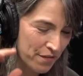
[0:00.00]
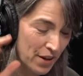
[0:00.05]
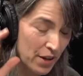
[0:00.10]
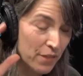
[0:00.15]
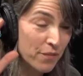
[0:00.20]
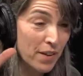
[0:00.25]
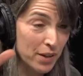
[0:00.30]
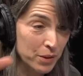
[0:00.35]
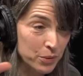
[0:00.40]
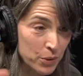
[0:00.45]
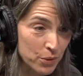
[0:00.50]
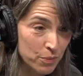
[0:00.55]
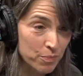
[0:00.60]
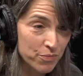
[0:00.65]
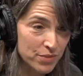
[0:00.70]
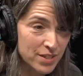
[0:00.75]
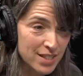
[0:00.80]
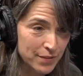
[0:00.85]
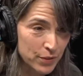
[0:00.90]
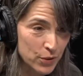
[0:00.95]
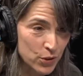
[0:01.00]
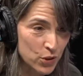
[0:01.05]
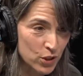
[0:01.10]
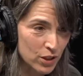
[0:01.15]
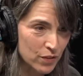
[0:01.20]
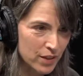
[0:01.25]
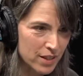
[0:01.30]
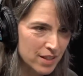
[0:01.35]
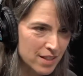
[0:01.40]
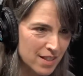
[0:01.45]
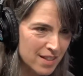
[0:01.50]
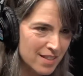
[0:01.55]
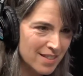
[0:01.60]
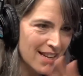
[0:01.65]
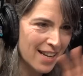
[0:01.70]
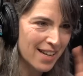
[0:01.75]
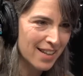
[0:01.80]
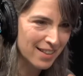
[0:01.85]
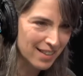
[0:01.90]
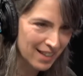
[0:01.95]
federal civil servants to,
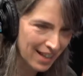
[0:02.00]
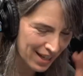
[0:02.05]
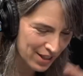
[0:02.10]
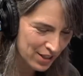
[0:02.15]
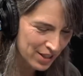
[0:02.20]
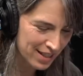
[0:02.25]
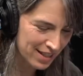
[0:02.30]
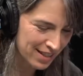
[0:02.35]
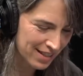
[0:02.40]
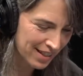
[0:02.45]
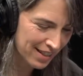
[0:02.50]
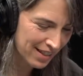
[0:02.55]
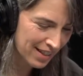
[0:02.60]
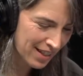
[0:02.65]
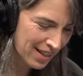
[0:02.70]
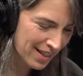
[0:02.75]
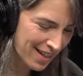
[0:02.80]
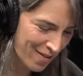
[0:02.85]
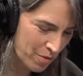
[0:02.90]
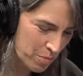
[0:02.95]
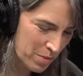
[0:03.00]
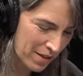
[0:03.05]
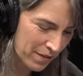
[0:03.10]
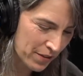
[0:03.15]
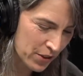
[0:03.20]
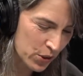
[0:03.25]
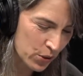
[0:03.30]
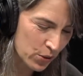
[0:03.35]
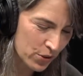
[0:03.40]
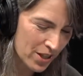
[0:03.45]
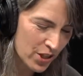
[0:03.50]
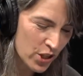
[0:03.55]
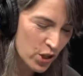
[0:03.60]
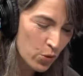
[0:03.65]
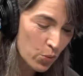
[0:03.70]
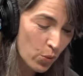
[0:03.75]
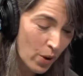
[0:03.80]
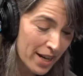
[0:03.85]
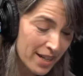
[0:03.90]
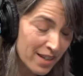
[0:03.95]
say, elected government officials. And
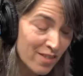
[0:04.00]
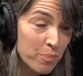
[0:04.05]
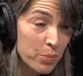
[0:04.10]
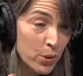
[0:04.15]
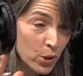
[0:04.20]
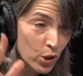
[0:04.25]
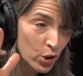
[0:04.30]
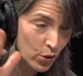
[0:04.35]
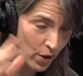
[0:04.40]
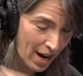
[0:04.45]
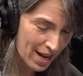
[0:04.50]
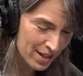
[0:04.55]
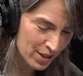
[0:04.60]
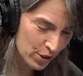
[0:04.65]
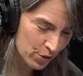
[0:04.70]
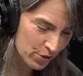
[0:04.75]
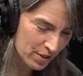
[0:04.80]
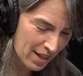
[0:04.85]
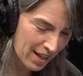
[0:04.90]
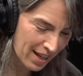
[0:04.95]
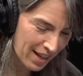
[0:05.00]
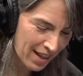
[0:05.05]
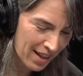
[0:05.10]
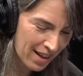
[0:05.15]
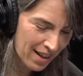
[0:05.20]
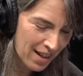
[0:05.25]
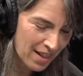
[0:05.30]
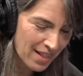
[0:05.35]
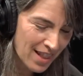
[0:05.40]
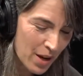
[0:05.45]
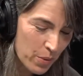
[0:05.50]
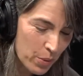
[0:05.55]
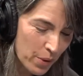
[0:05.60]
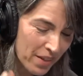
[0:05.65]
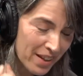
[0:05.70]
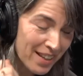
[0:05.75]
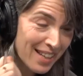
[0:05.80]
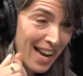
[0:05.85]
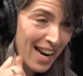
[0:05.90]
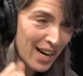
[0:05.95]
you write of bureaucrats, you say, they were
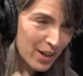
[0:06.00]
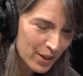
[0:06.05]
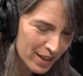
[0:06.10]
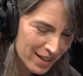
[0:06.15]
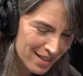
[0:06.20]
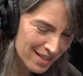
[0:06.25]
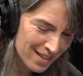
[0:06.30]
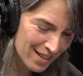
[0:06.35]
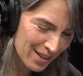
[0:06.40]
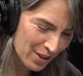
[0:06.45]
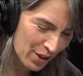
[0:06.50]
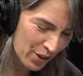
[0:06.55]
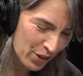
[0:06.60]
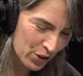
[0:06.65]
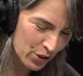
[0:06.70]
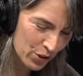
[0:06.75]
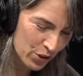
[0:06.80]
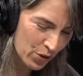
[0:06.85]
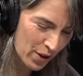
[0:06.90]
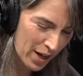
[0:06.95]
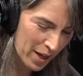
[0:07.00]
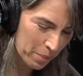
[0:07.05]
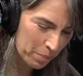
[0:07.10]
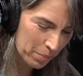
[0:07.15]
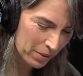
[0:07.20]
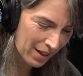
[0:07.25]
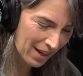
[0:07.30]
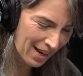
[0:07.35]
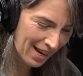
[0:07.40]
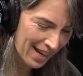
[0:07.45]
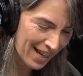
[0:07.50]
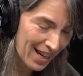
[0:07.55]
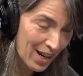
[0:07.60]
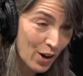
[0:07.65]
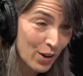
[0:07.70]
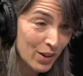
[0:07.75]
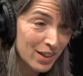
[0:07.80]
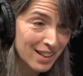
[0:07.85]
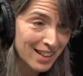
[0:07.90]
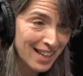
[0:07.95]
the carrots in the third grade play.
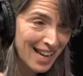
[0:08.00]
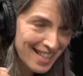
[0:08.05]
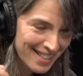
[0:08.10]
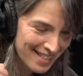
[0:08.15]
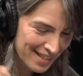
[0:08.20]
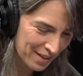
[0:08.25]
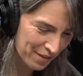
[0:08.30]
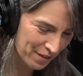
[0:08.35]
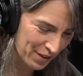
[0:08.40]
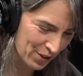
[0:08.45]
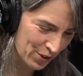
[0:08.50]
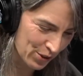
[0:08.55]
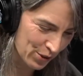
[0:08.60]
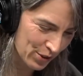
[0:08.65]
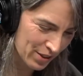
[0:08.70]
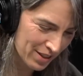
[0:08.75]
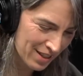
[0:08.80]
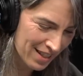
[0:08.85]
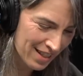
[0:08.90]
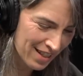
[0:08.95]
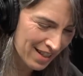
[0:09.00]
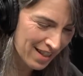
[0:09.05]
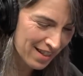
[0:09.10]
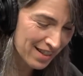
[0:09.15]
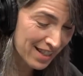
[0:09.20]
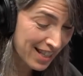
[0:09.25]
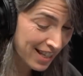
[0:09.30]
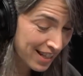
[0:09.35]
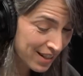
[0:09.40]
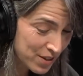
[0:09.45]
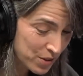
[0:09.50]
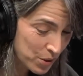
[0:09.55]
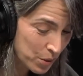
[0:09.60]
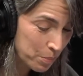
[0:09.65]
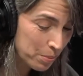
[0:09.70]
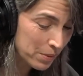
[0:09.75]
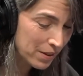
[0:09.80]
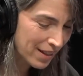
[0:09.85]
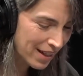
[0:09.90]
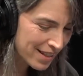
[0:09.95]
Our elected officials, the kids who
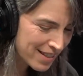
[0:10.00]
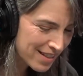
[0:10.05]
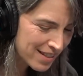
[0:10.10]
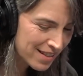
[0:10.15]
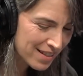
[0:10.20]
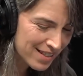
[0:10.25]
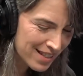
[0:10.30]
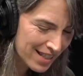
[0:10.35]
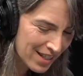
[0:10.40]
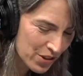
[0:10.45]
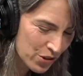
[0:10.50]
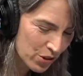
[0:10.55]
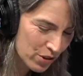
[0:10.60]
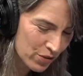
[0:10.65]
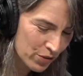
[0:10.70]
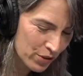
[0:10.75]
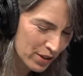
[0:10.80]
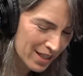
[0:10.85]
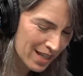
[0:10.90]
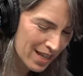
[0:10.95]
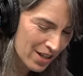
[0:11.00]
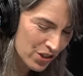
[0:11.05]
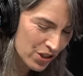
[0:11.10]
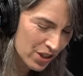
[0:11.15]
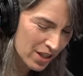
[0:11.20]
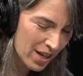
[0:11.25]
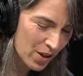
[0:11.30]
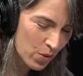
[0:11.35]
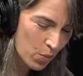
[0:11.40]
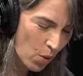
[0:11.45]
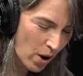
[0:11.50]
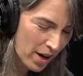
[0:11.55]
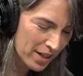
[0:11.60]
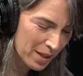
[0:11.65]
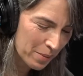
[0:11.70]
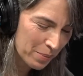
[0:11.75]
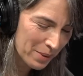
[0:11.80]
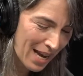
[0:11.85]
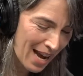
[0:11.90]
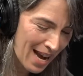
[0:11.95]
bludgeon the teachers for attention and wind
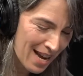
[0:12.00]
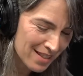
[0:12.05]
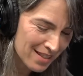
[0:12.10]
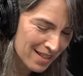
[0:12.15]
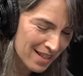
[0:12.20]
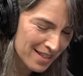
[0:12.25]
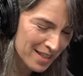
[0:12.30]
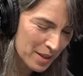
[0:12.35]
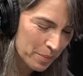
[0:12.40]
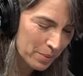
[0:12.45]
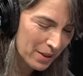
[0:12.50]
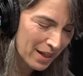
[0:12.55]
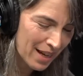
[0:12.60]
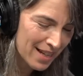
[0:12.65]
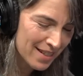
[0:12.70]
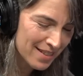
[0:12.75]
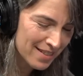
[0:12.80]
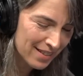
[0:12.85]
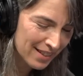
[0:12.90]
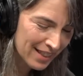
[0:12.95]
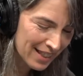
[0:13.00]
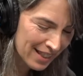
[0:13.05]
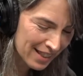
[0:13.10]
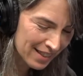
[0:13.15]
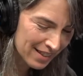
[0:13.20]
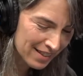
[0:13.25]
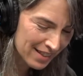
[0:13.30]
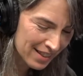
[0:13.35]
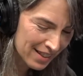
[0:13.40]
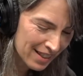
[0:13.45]
up cast as the play's lead.